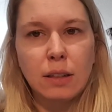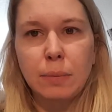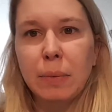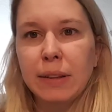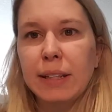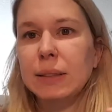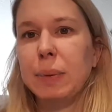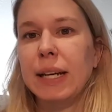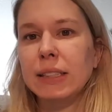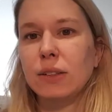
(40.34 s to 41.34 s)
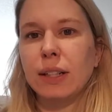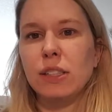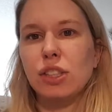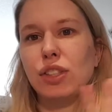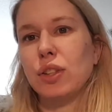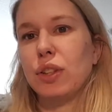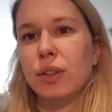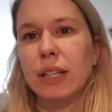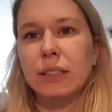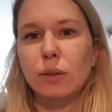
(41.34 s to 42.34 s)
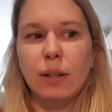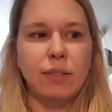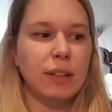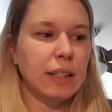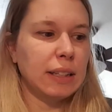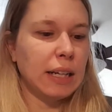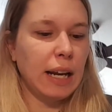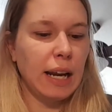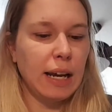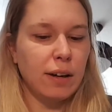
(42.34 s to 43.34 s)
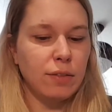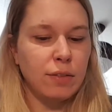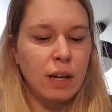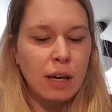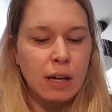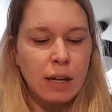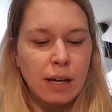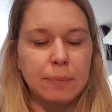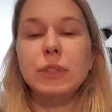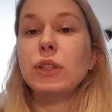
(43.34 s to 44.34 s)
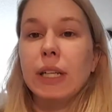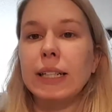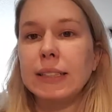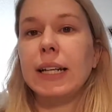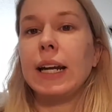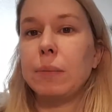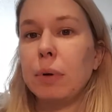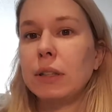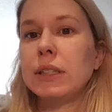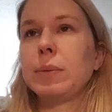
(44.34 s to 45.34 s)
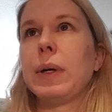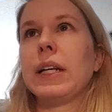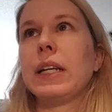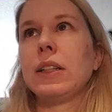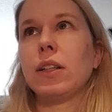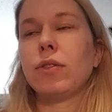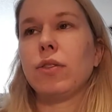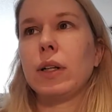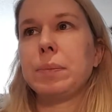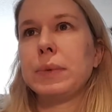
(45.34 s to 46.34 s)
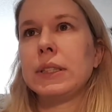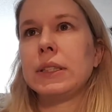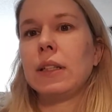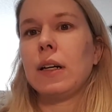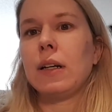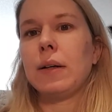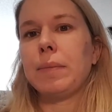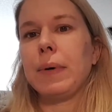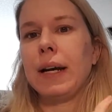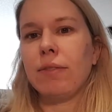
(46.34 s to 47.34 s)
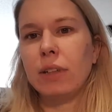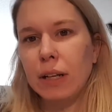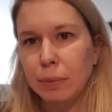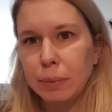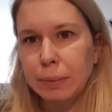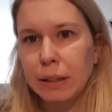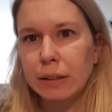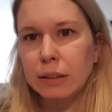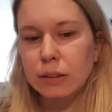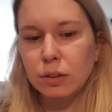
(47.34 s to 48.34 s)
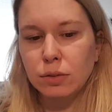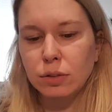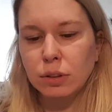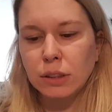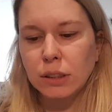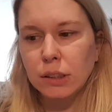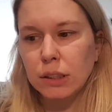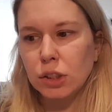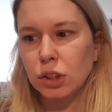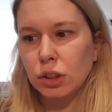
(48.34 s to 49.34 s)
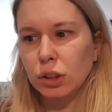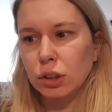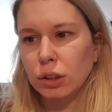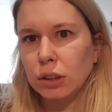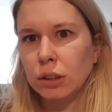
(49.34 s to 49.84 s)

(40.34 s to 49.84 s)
a month has passed so I can just show you guys everything that I have. So yes, I am participating in Year of Whips. I have an album on the Soulful Stitching.